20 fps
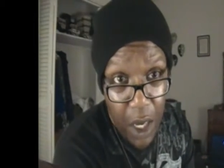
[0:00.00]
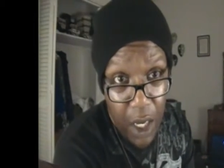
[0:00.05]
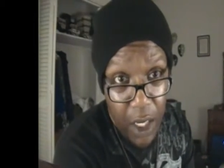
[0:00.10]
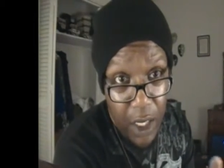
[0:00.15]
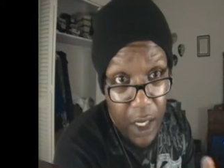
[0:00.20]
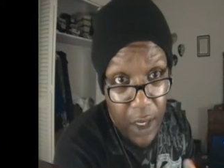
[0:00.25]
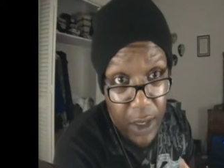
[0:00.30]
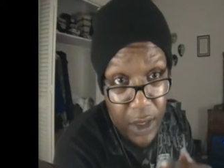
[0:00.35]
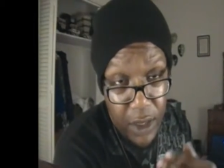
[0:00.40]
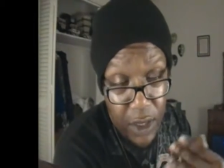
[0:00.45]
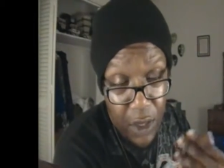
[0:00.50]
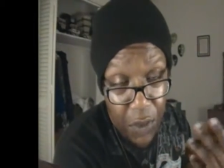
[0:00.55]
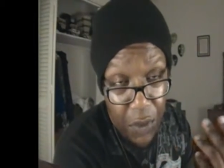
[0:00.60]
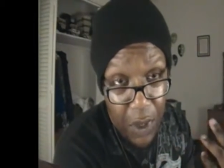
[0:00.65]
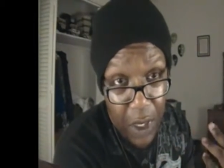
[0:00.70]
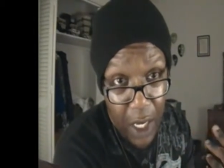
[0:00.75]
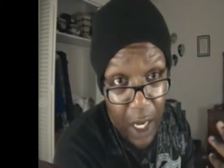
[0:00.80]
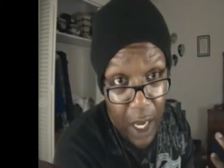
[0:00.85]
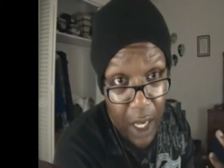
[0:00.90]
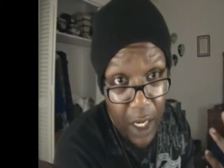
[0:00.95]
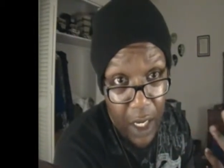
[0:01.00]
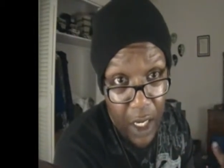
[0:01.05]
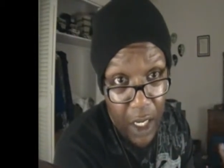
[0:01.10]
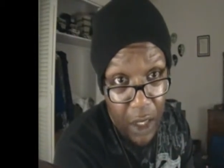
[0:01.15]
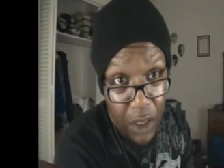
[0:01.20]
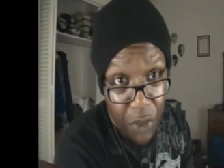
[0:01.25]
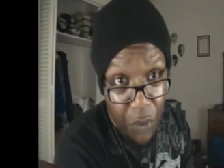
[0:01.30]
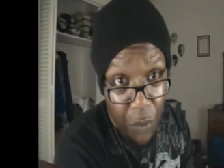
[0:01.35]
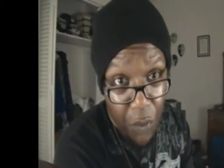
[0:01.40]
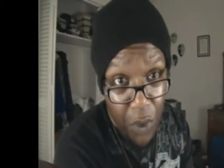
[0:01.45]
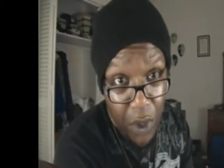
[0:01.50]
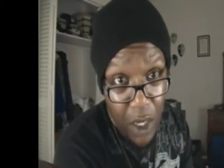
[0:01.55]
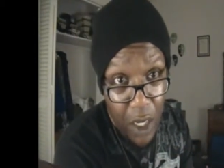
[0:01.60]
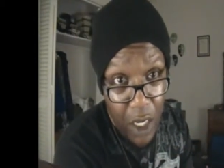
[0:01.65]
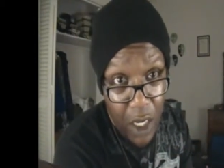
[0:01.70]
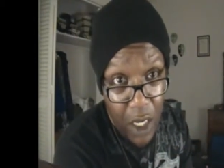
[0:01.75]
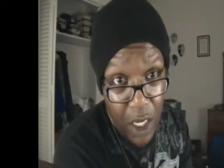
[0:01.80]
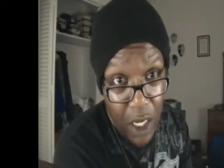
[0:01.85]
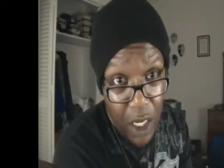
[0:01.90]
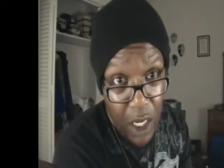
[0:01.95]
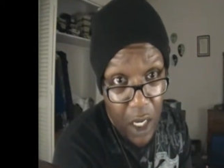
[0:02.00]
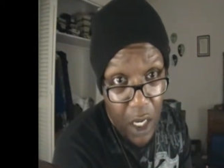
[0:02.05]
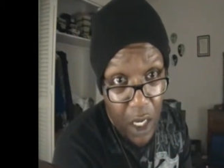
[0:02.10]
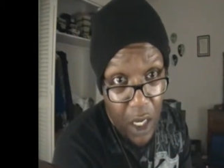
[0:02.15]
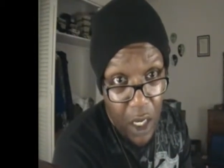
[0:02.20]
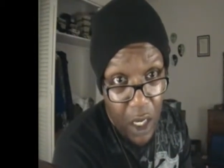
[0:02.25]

and then Sony at E3